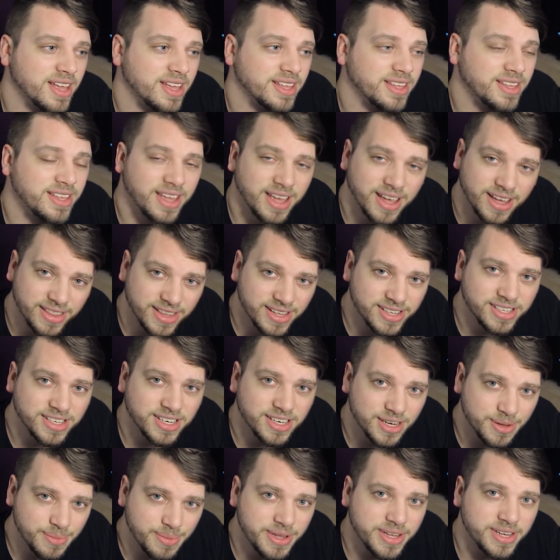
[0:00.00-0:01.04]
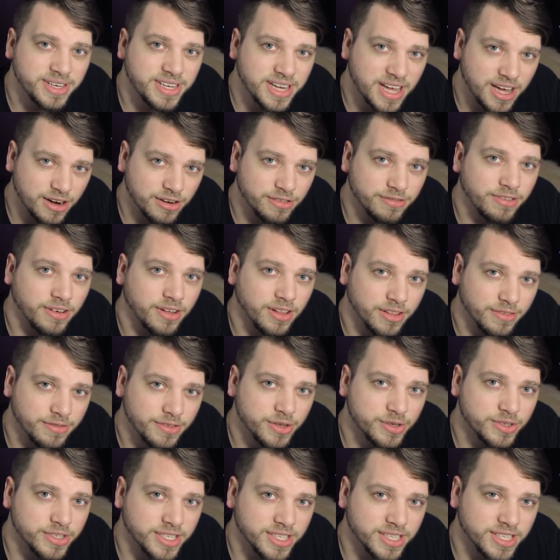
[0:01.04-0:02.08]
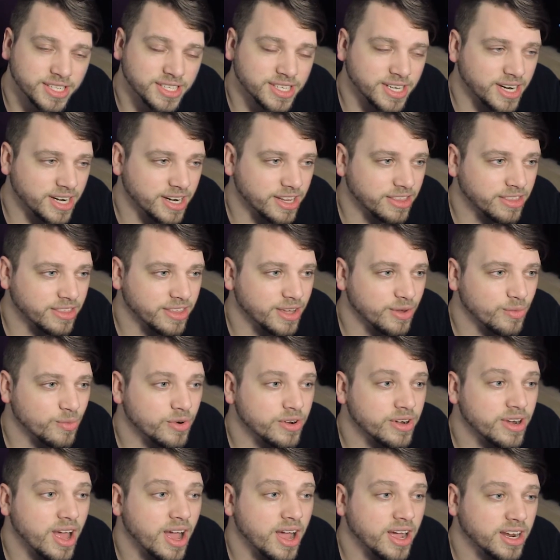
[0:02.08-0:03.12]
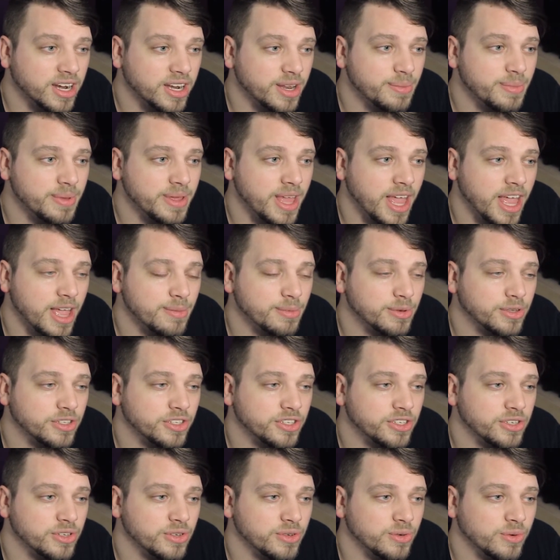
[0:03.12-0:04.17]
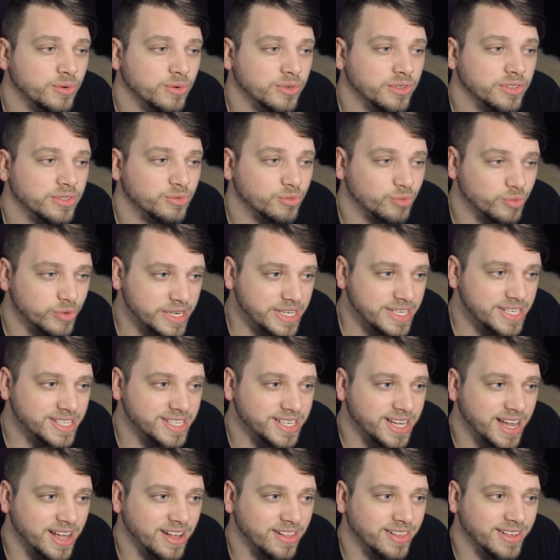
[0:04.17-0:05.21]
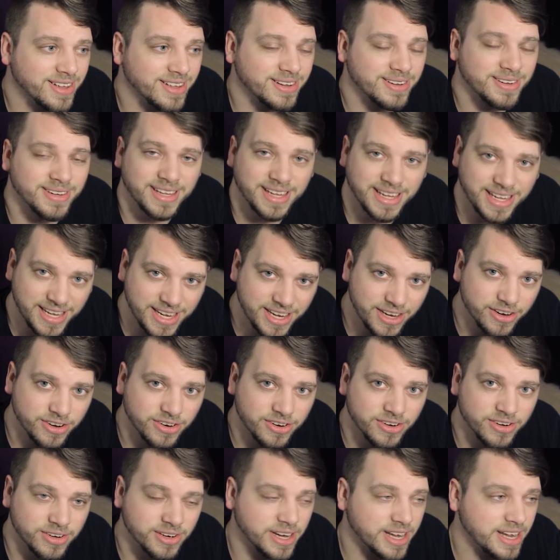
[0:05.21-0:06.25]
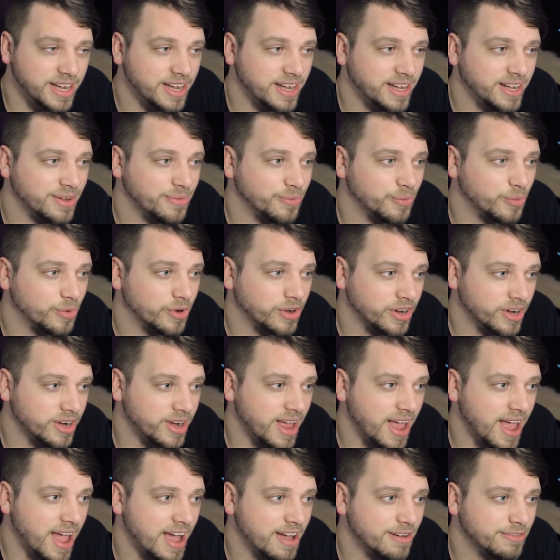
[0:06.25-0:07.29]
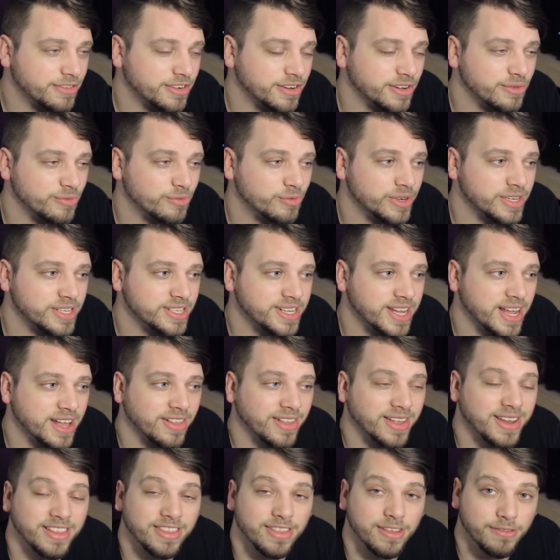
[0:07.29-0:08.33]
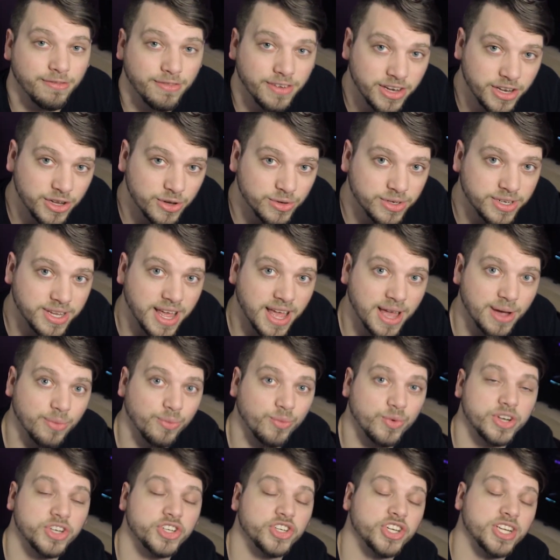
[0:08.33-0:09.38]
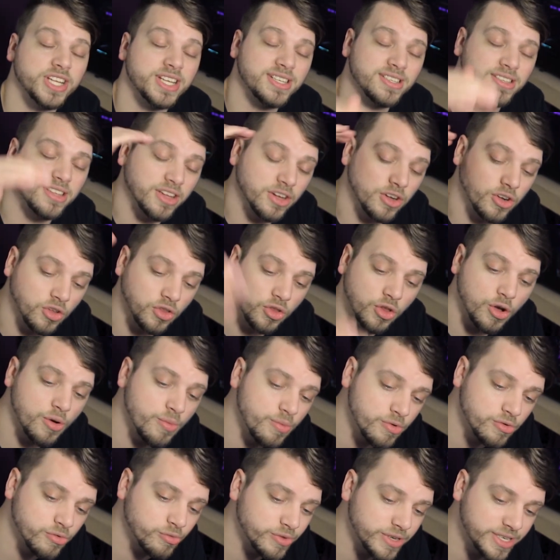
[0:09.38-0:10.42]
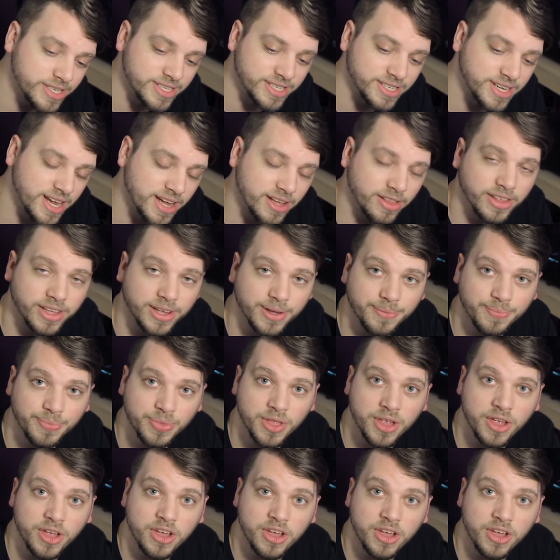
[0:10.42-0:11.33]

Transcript: Yeah, that's going to be a downfall of using this kind of thing. We're not going to be able to rescale it here. We're going to have to rescale it in the video tab, which is a global rescaling.